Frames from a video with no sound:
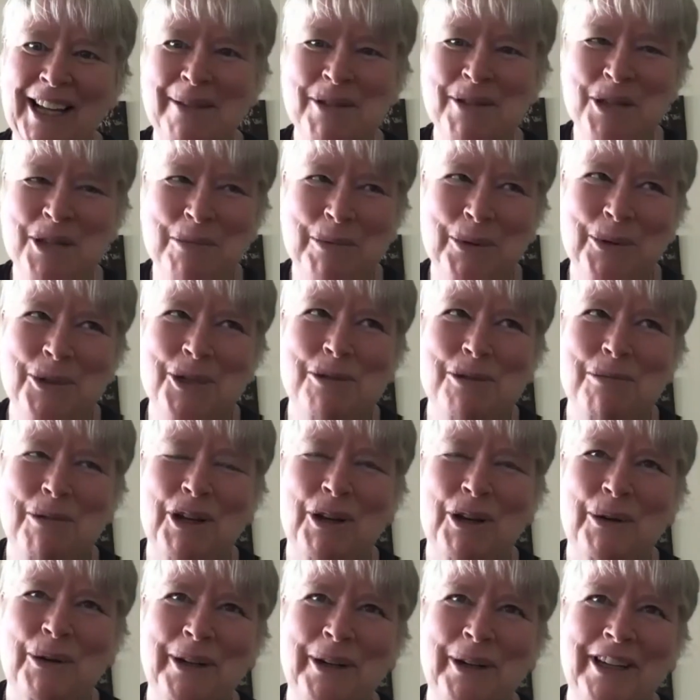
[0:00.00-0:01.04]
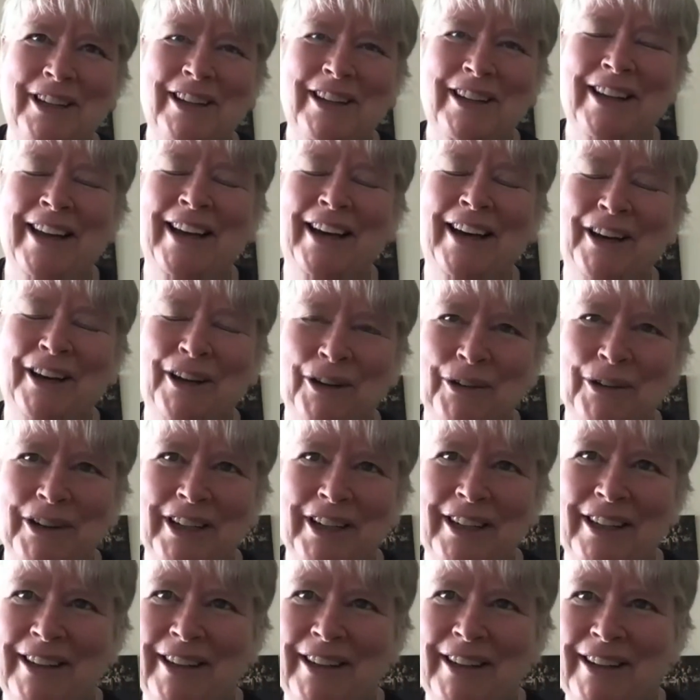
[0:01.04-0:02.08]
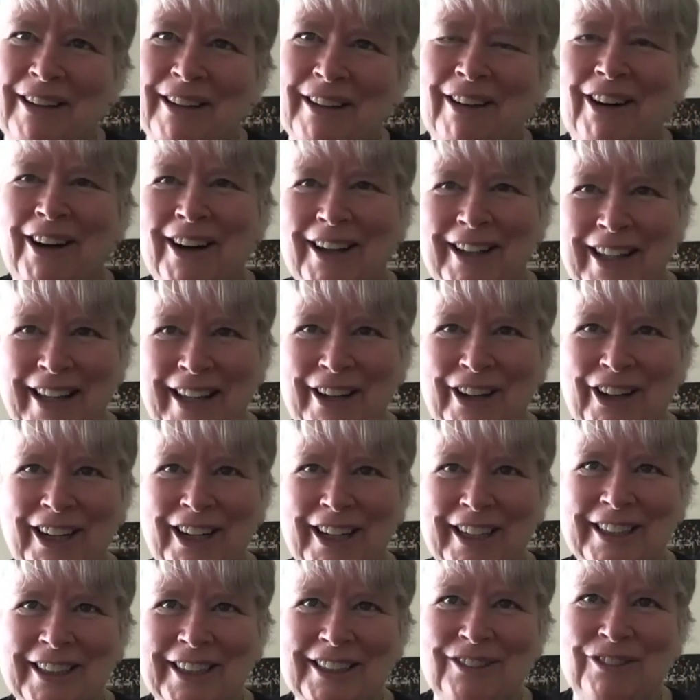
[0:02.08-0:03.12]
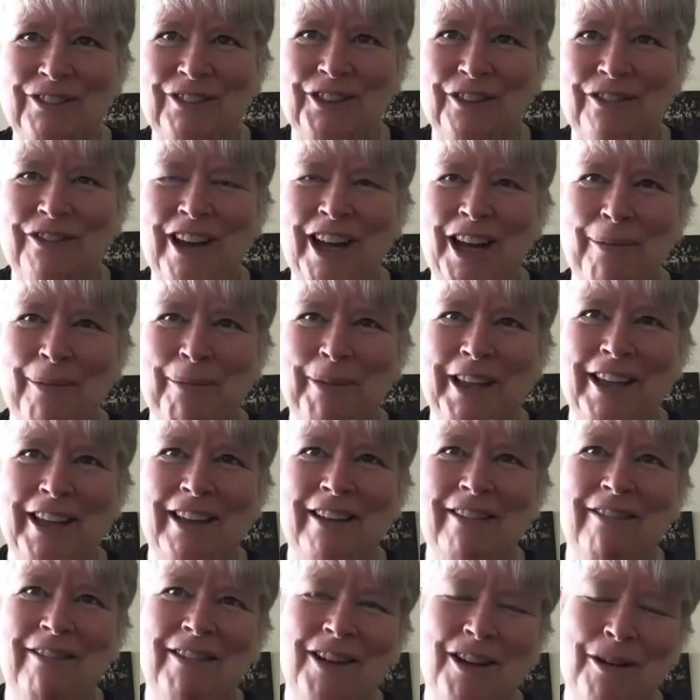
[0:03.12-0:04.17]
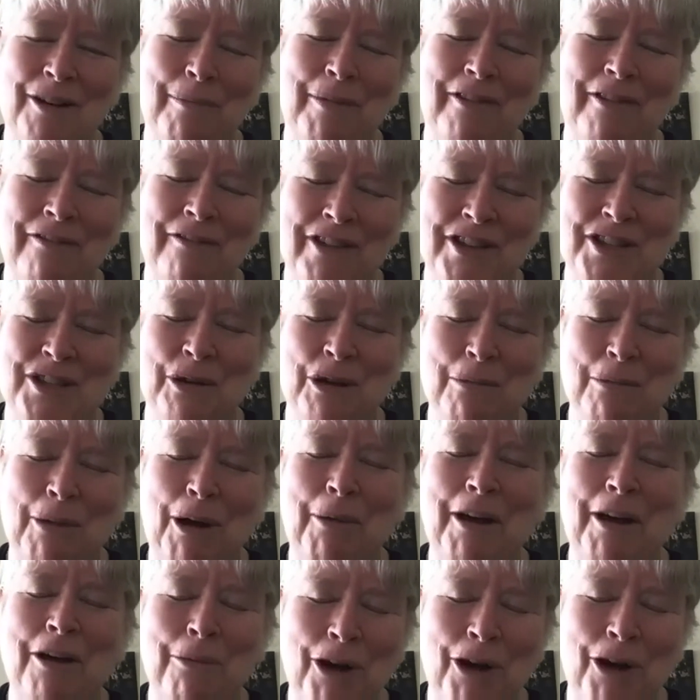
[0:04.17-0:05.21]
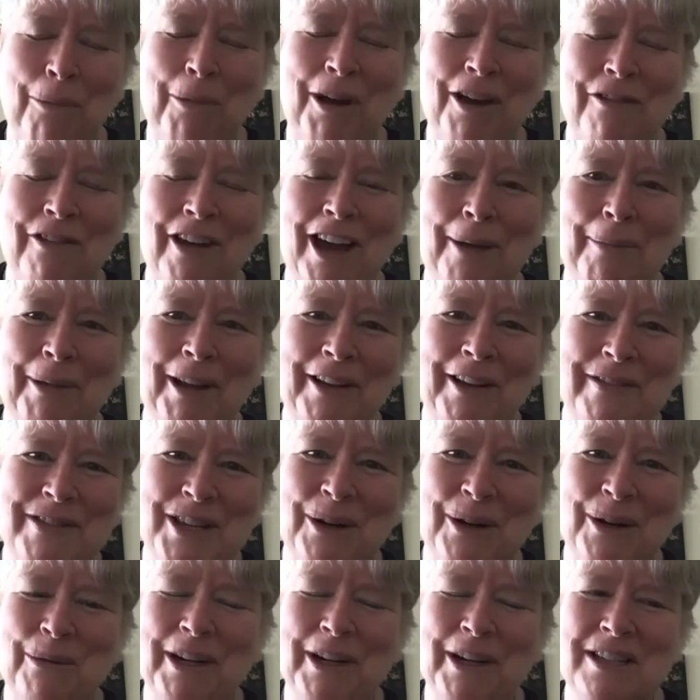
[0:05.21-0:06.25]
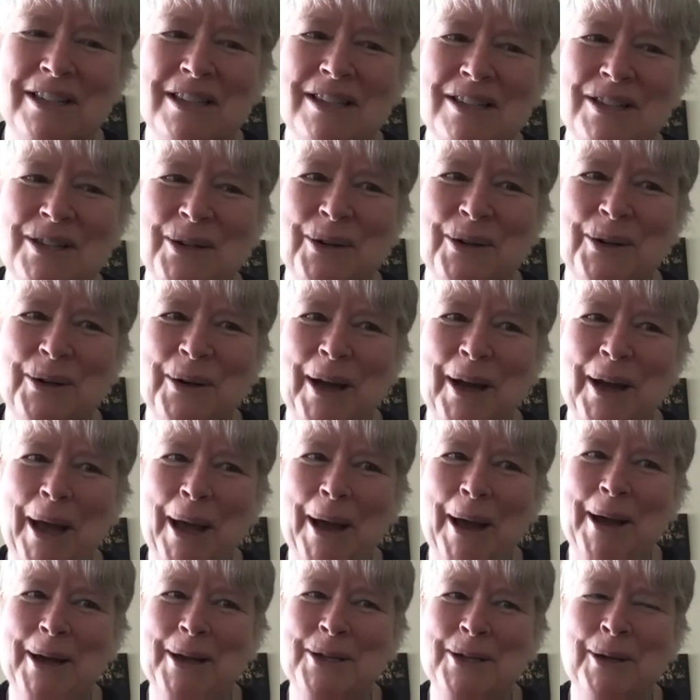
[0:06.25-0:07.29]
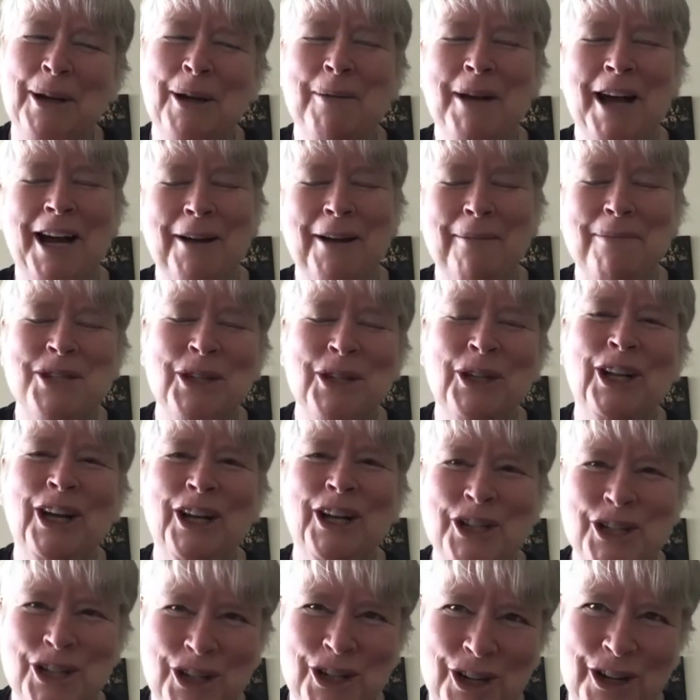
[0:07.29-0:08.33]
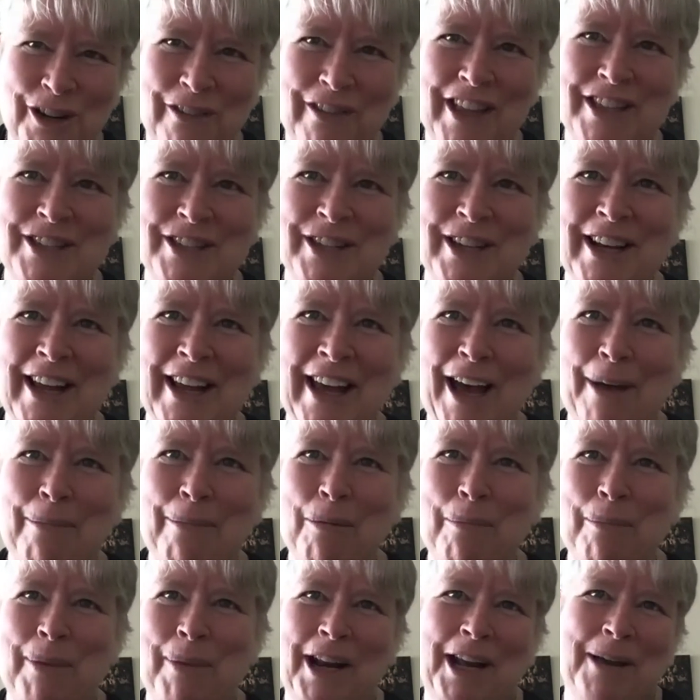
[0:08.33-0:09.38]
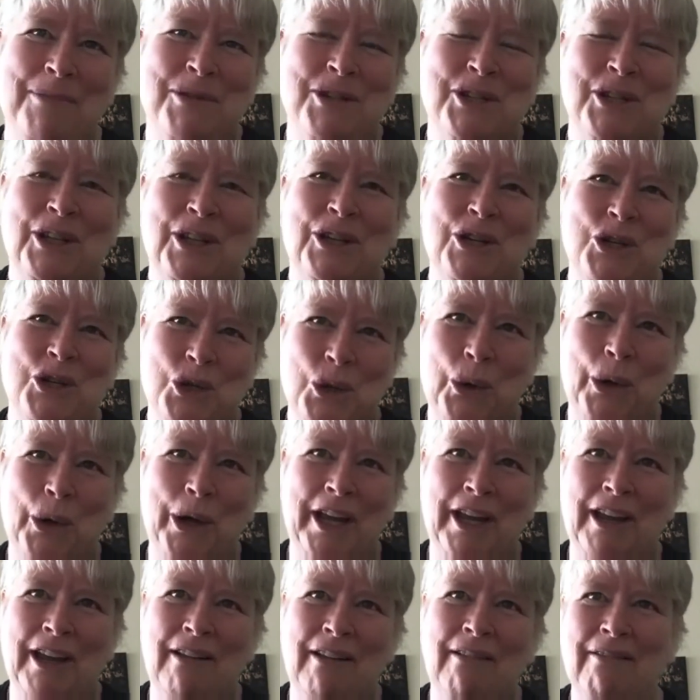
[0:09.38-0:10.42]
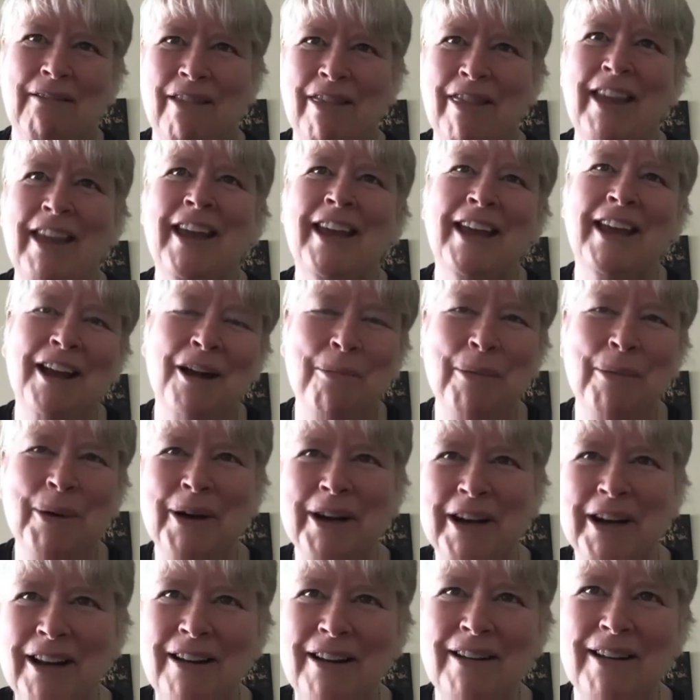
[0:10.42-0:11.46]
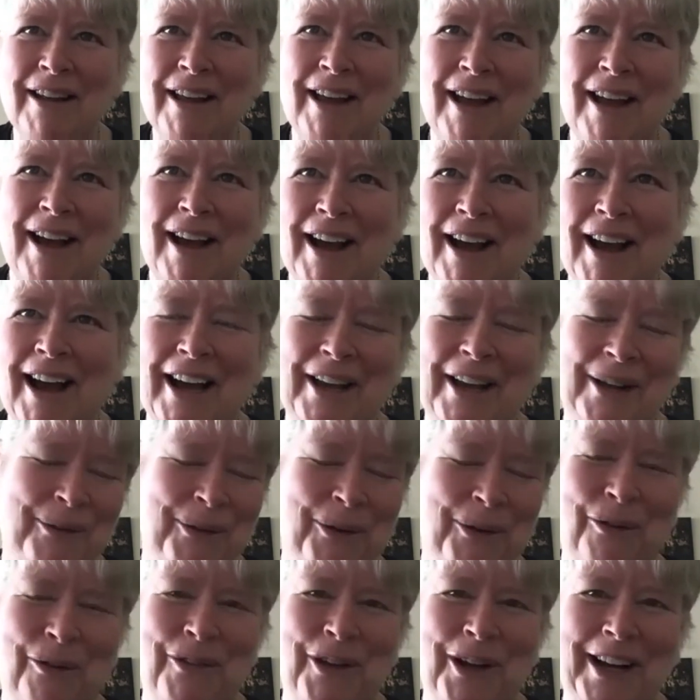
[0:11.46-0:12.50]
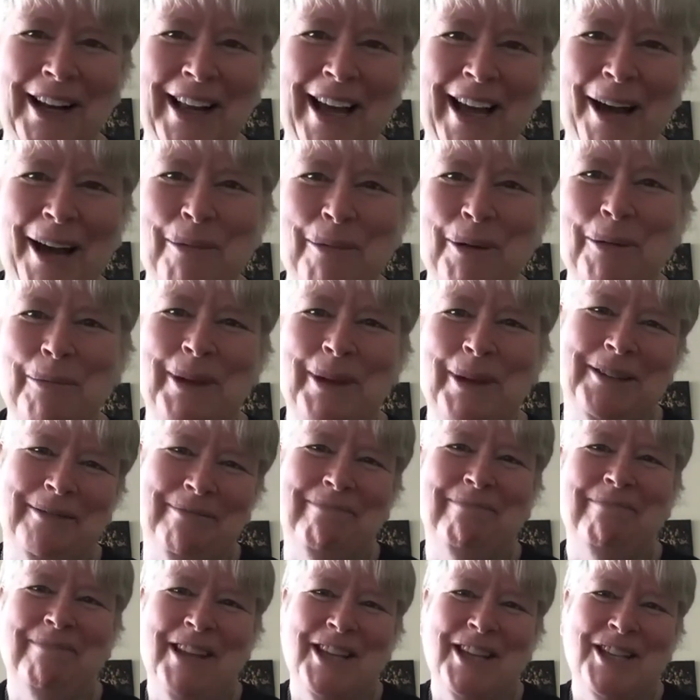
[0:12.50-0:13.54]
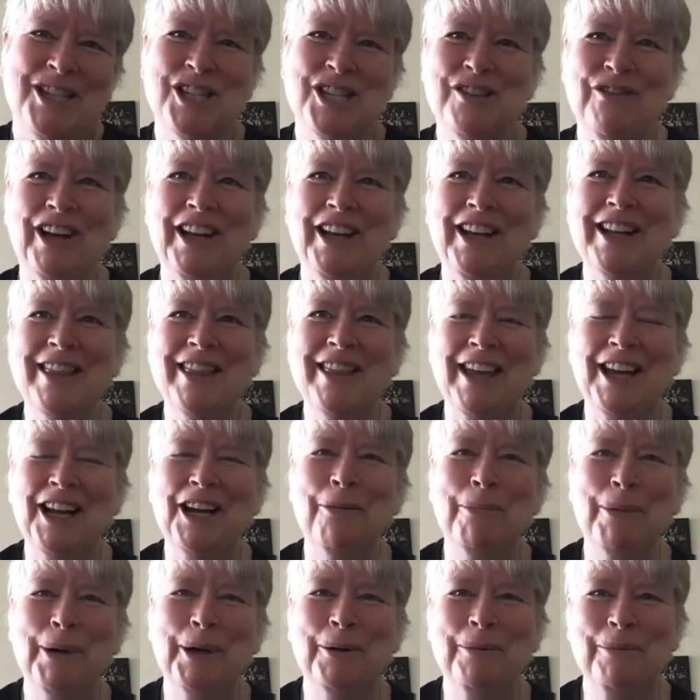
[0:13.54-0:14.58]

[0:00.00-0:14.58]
supposed to be going to Calgary in late August for family to visit with all my family that's out west. So I'm still not sure if that's going to happen, but I'm still enjoying thinking about it. I don't know if it'll happen, but it's just fun to think about.